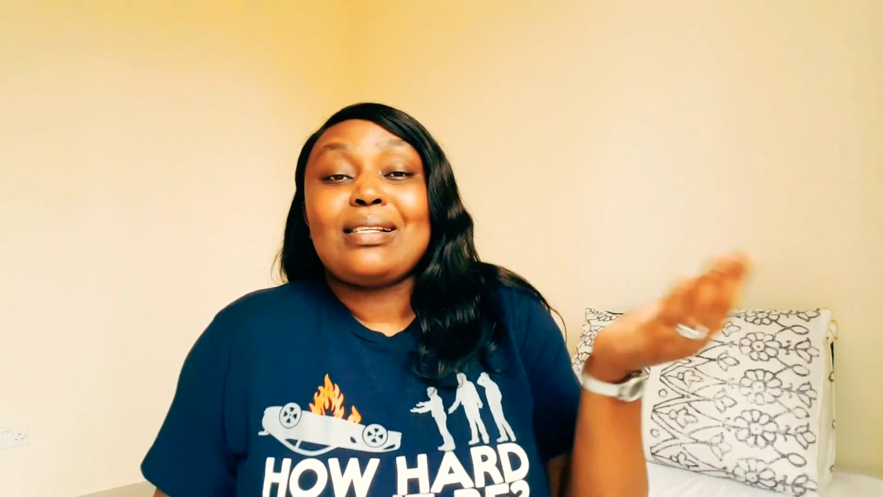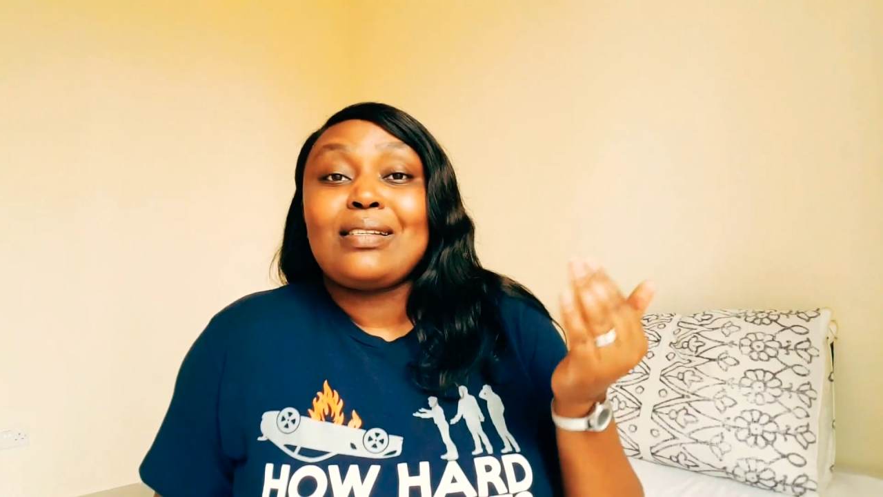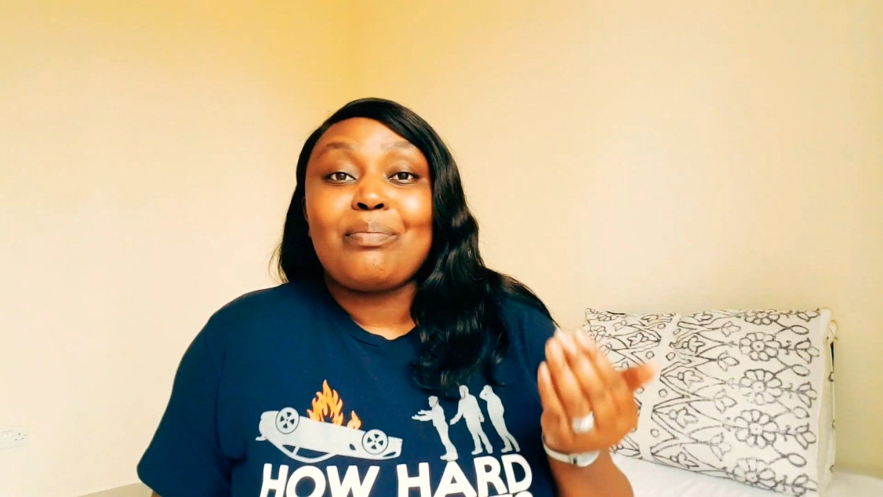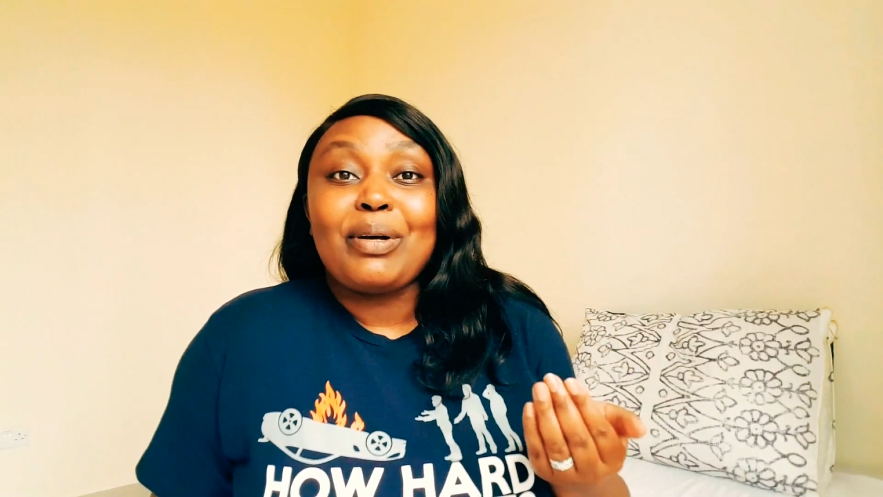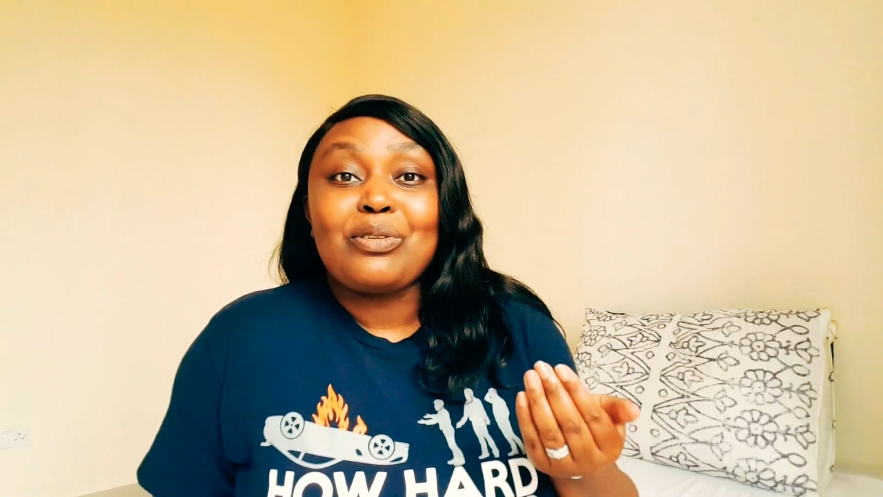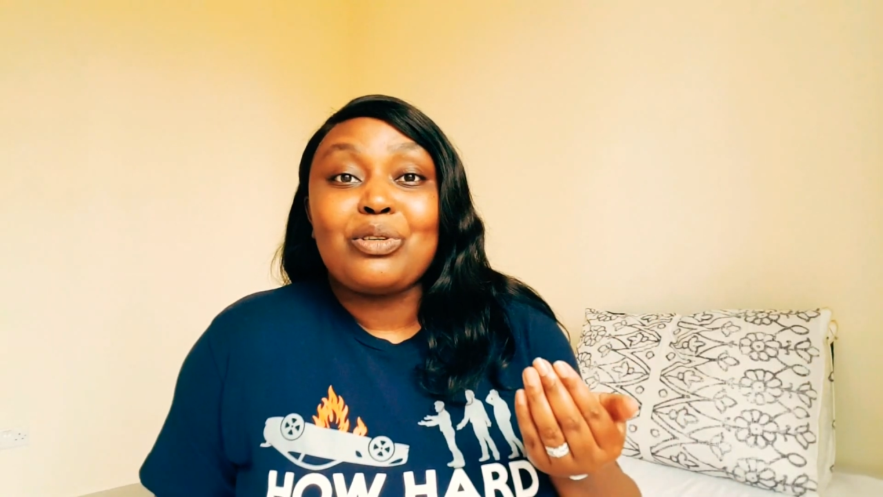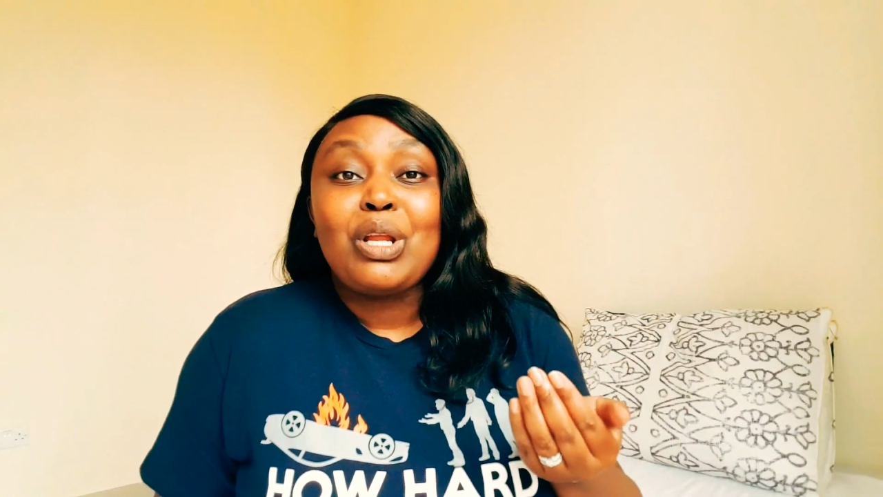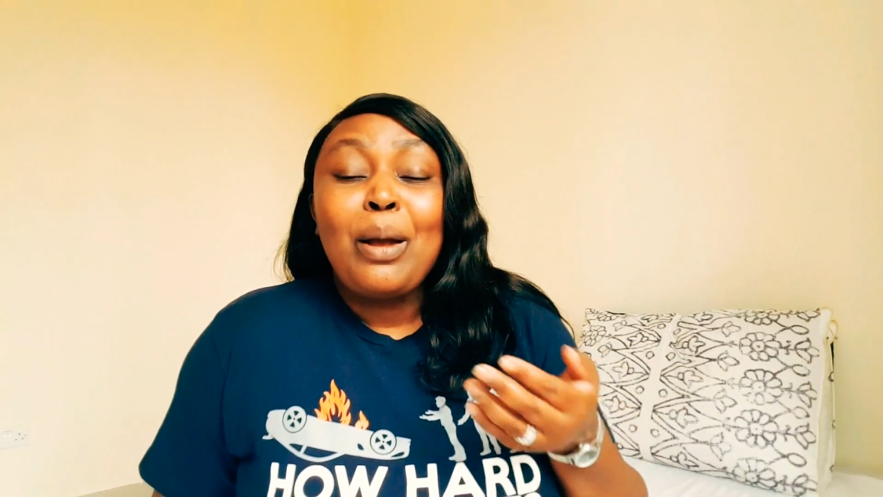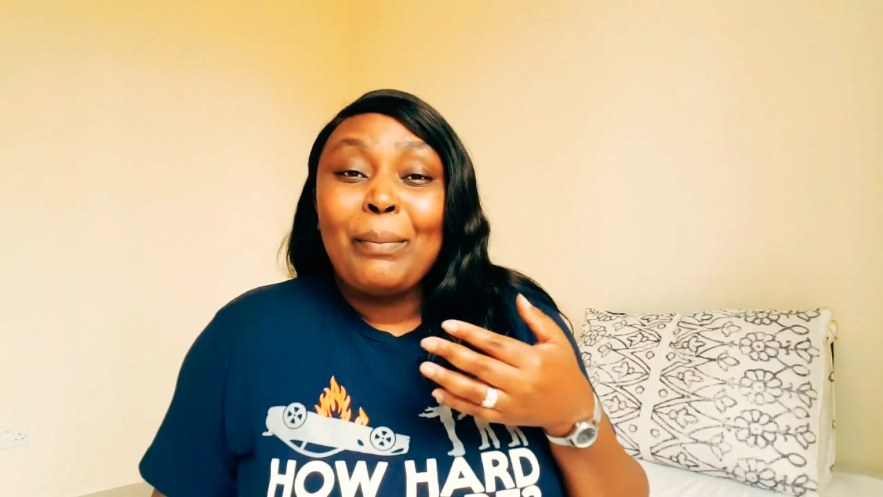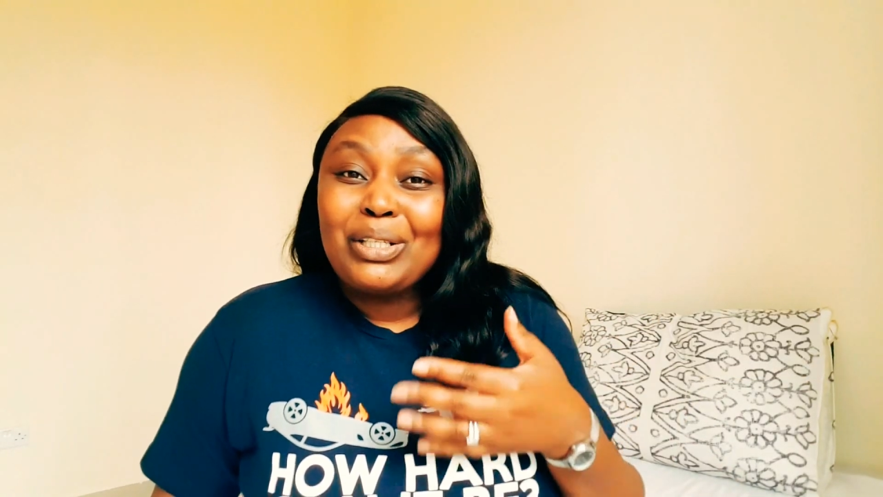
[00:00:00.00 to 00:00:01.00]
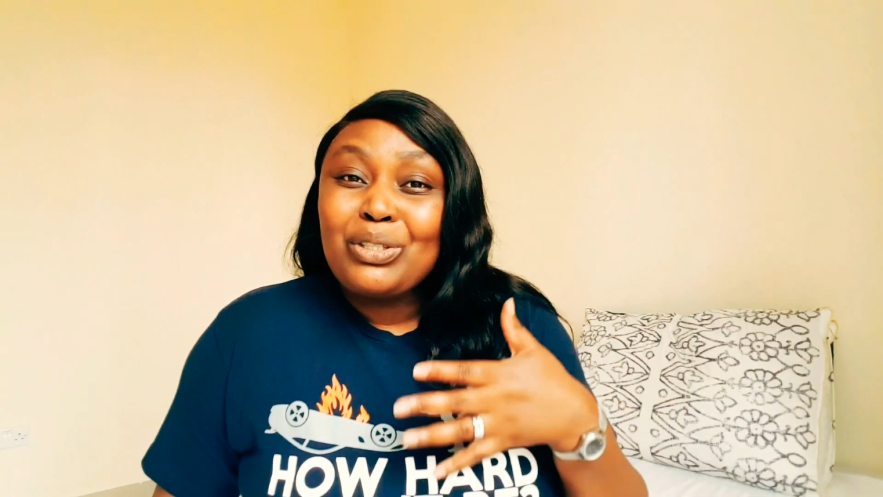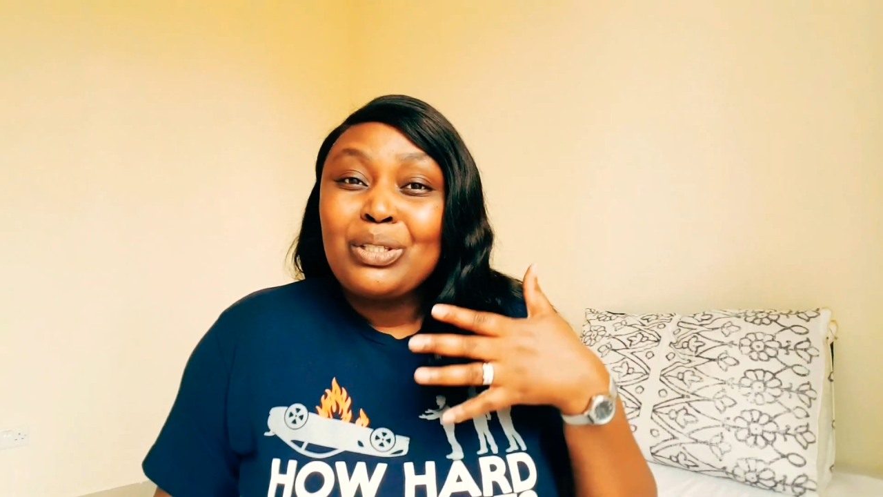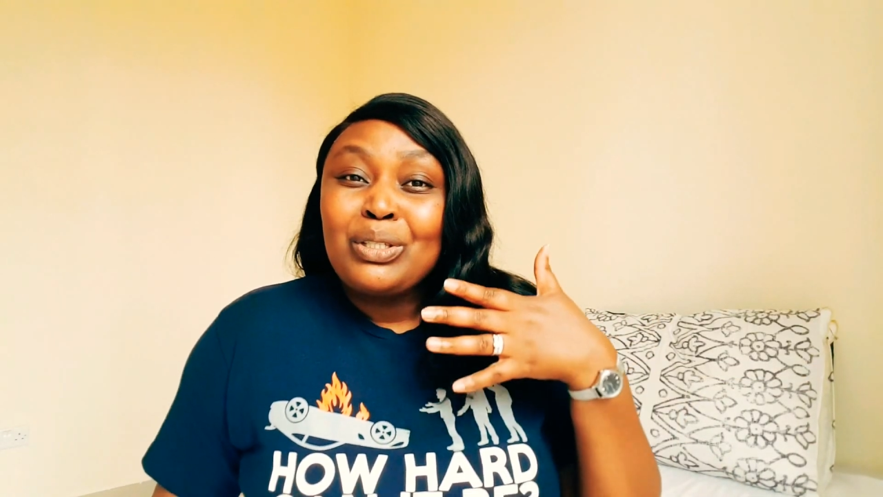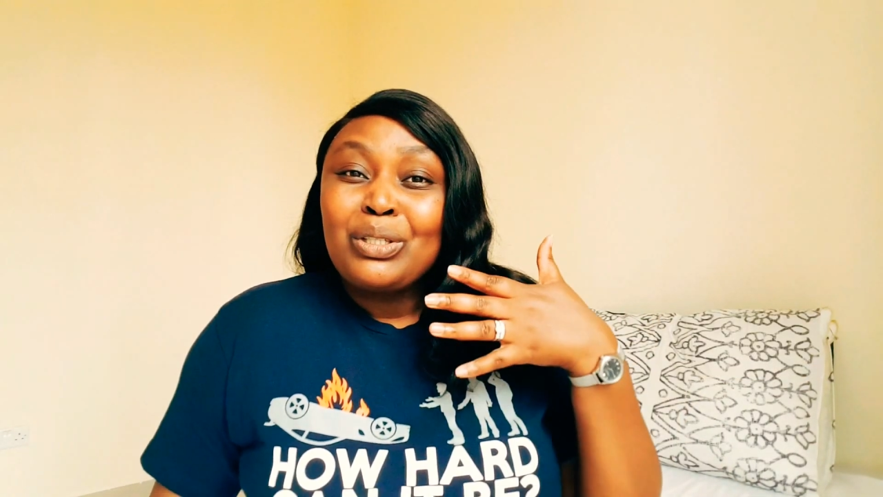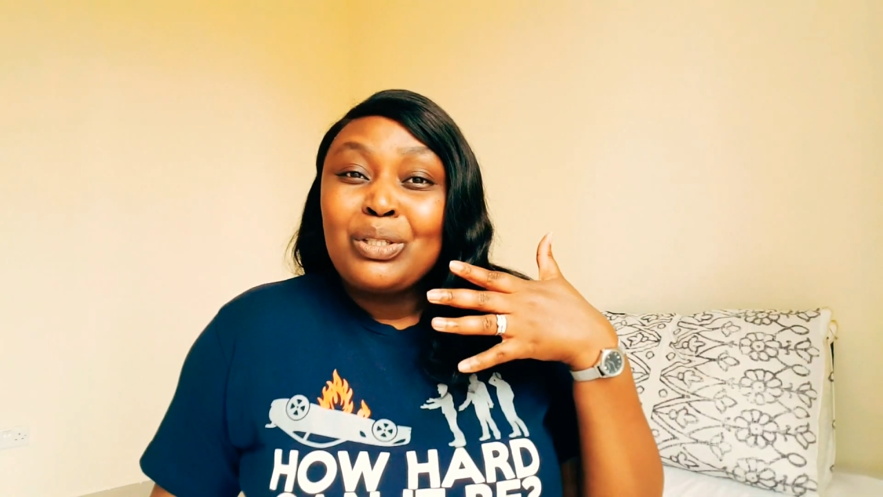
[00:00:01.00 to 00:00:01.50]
this is a person, but